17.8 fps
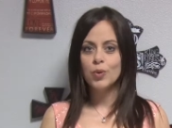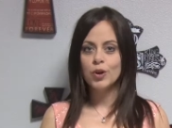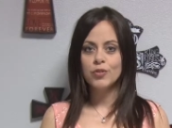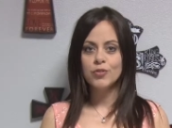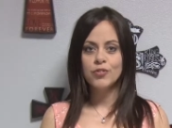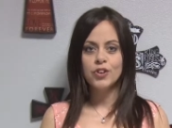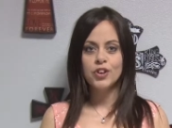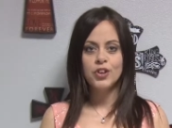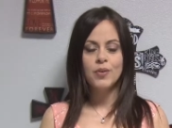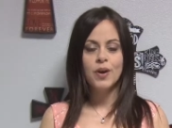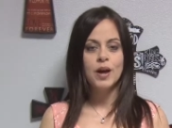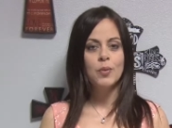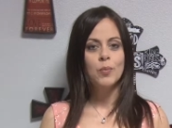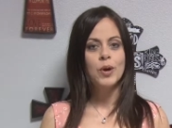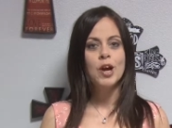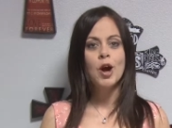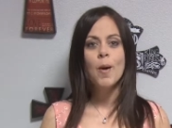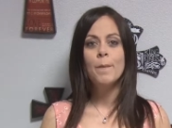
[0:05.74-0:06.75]
word for you, and
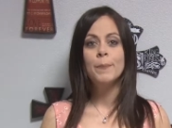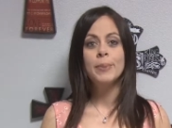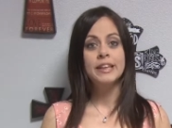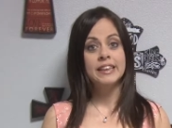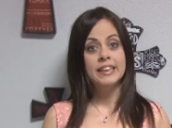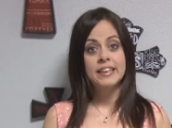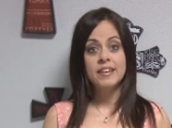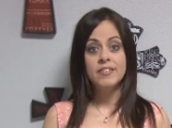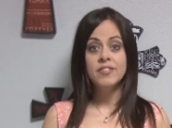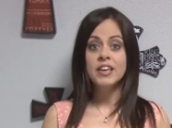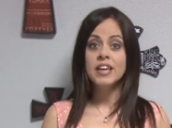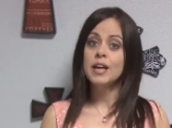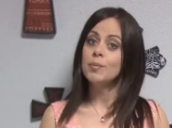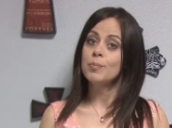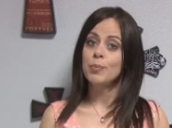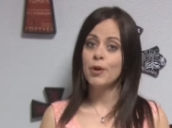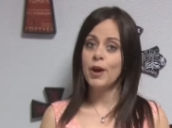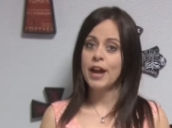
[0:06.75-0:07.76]
we are believing
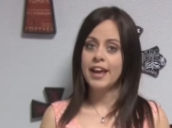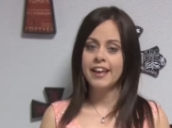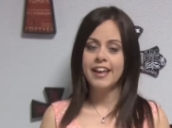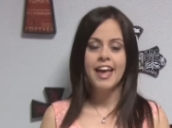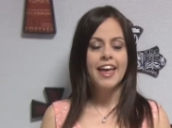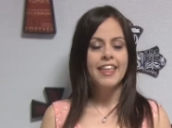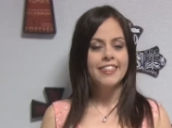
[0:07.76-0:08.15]
and praying